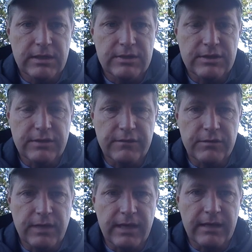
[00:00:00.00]
see if you
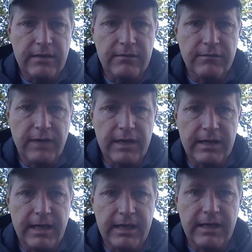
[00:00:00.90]
can find
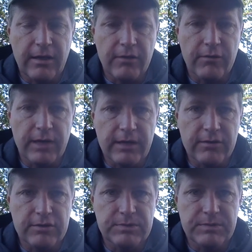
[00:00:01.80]
any other
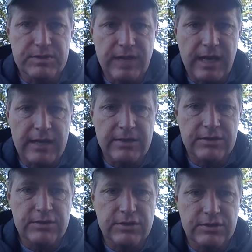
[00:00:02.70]
errors
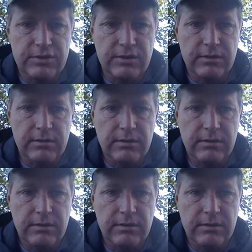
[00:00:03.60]
besides just the